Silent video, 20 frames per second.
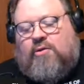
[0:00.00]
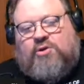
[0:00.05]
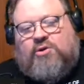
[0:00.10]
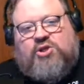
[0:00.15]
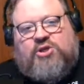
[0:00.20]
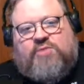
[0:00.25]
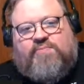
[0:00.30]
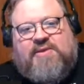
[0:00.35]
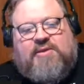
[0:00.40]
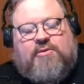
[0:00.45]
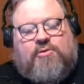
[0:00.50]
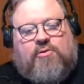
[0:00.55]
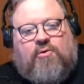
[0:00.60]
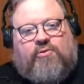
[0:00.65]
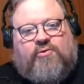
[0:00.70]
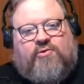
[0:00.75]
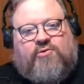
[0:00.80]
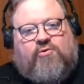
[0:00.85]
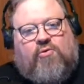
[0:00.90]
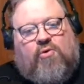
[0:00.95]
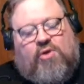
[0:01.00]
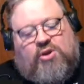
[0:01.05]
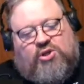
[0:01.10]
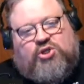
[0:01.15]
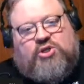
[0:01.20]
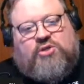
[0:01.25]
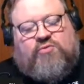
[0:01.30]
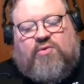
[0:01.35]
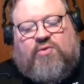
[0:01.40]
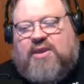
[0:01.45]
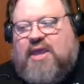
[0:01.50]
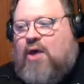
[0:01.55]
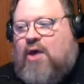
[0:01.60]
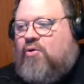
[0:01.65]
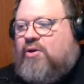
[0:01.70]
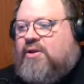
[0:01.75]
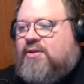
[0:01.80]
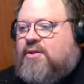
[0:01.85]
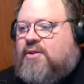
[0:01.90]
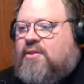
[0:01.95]
She's being told a story and she's
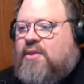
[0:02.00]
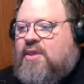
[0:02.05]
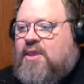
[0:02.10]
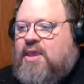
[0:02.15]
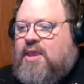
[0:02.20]
recounting it.